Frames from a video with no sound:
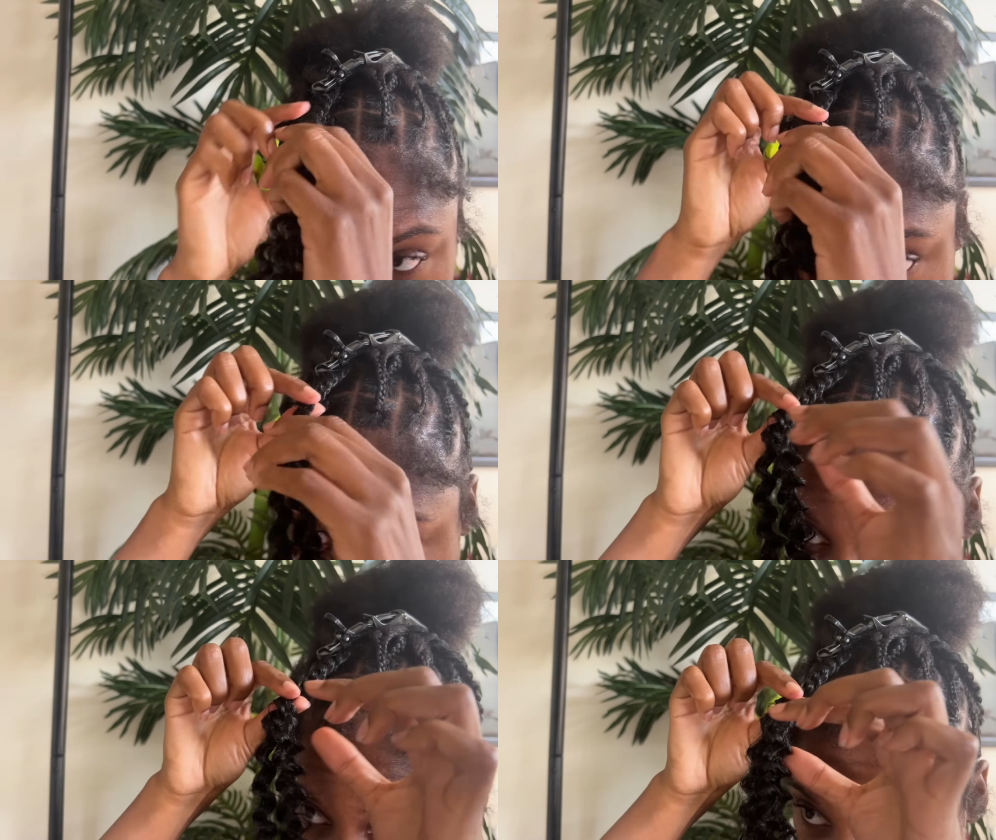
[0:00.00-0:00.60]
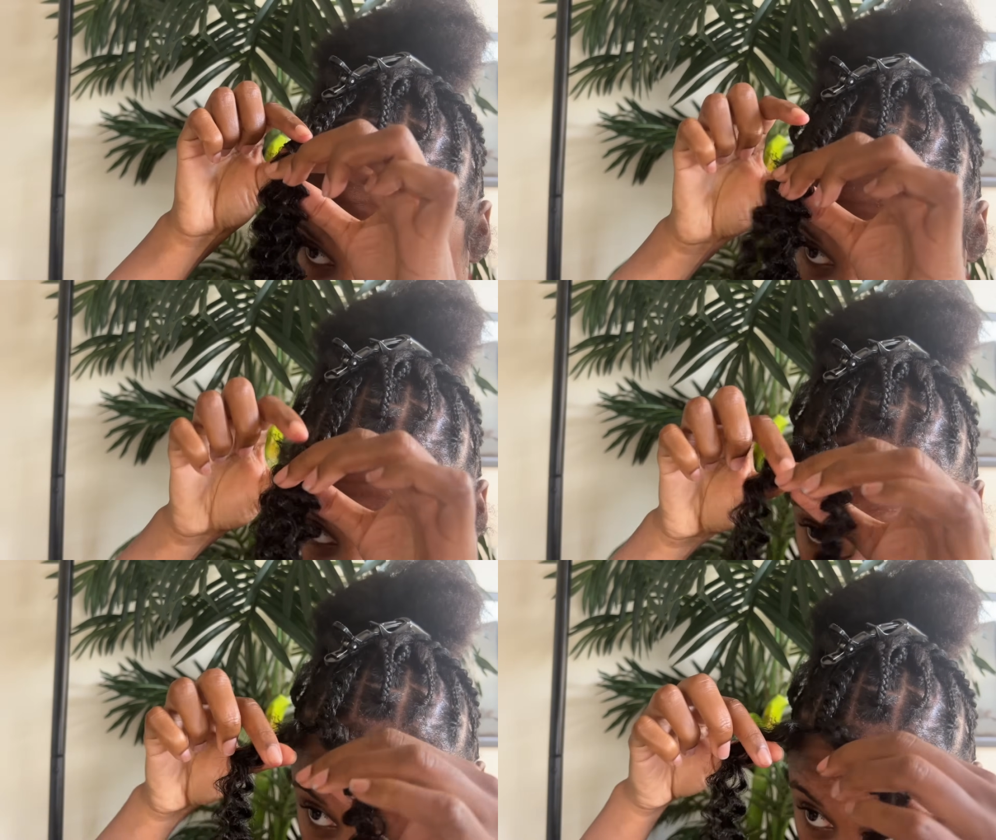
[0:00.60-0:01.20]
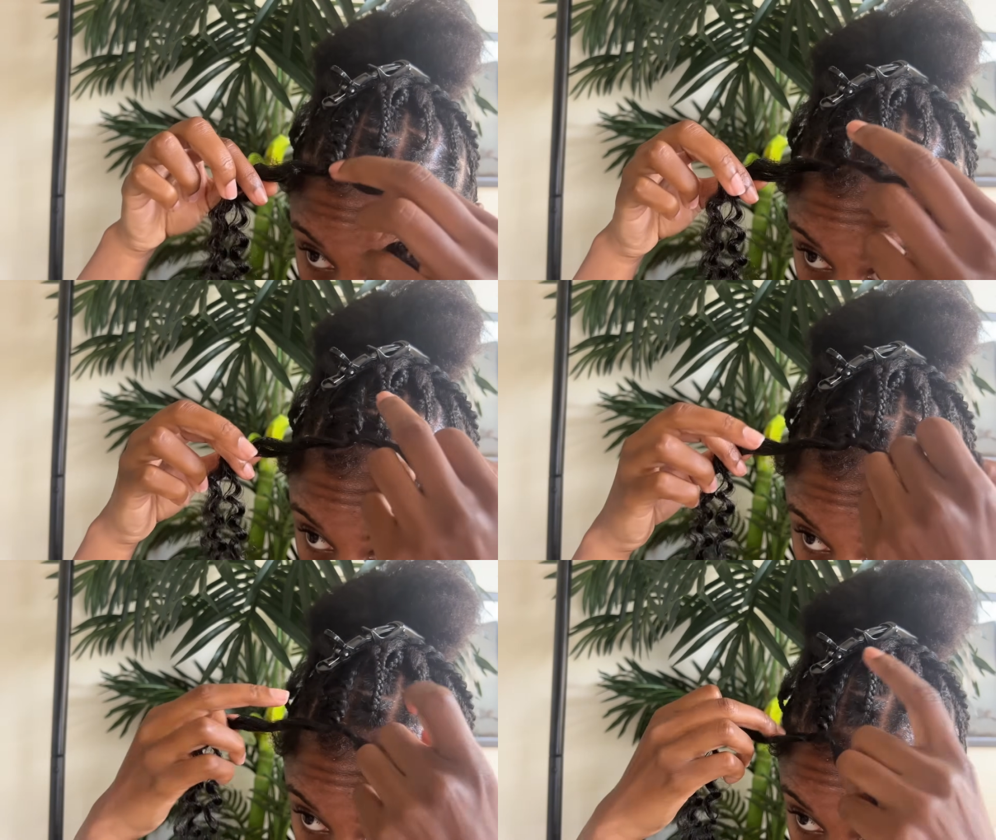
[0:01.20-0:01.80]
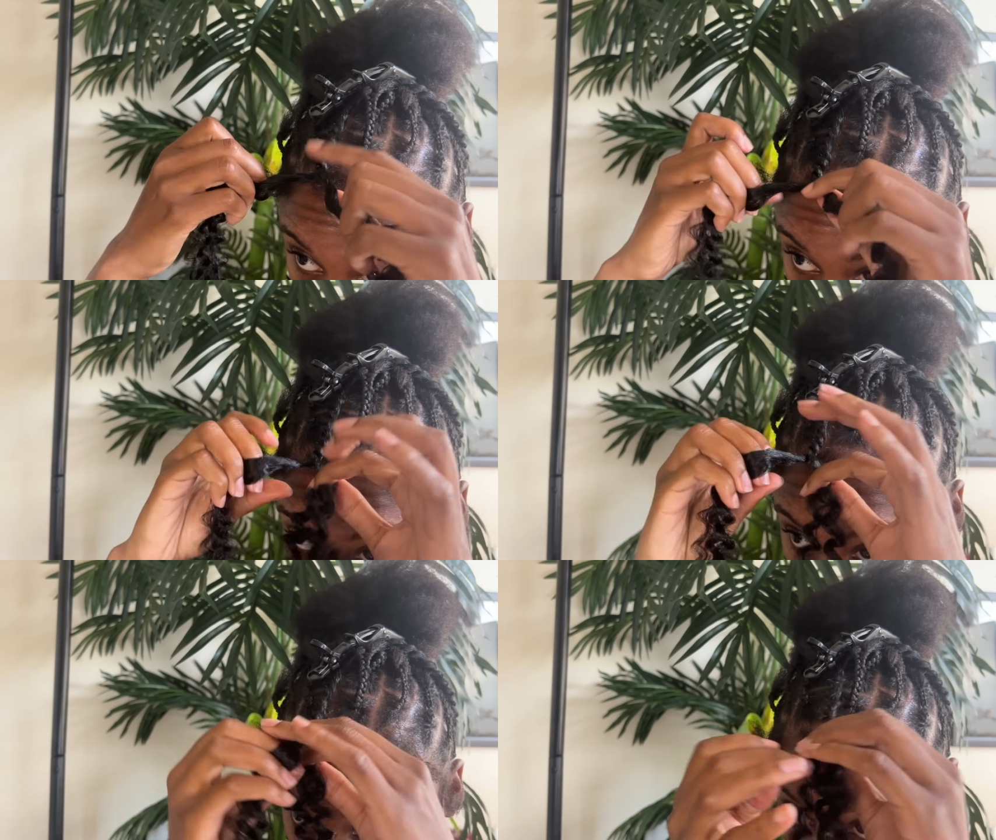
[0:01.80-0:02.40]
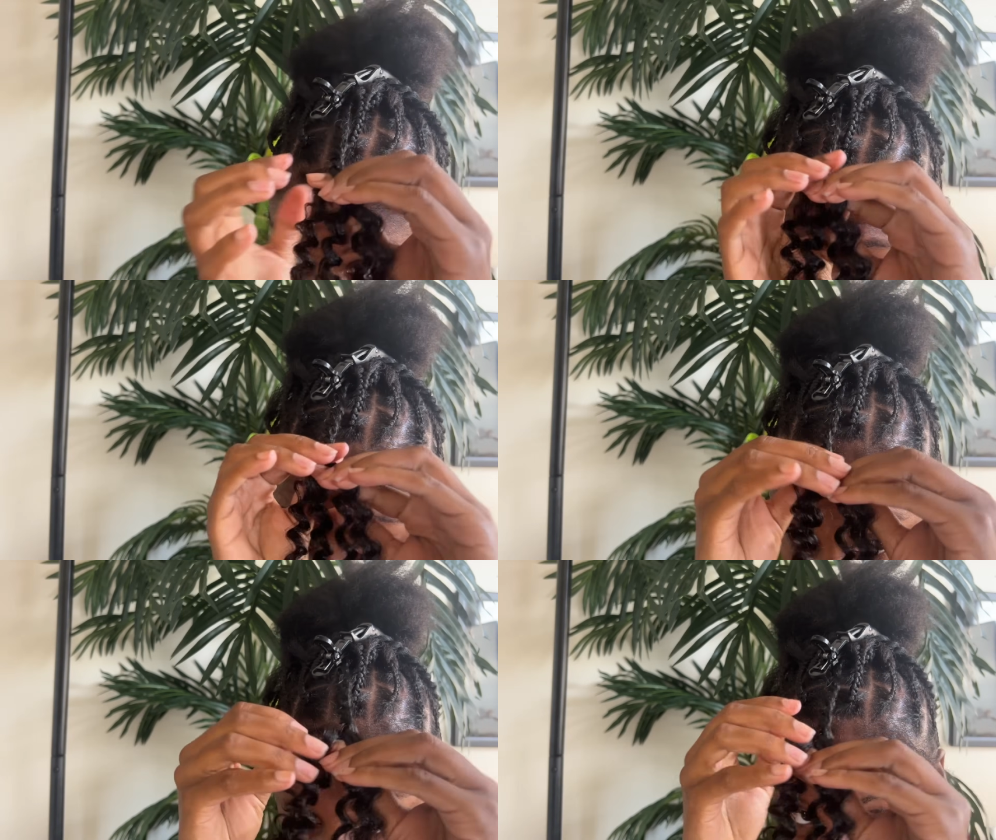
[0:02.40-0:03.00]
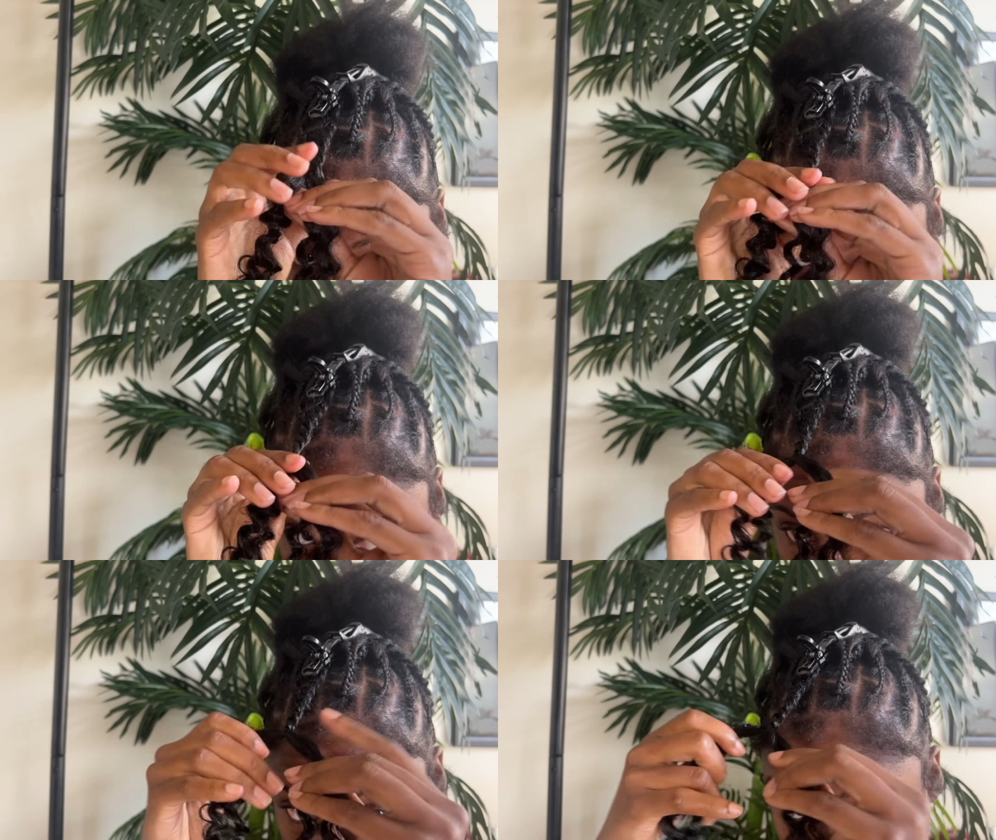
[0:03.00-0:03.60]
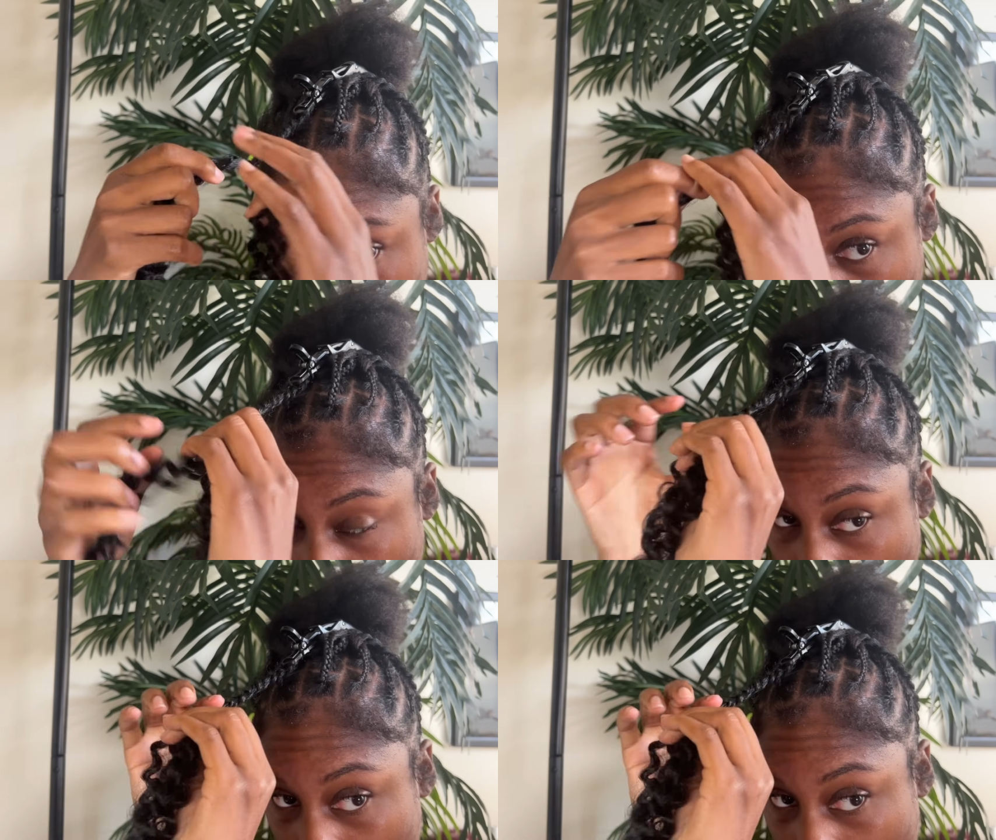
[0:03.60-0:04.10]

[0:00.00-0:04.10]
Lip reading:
No face is visible, so there are no lips to read.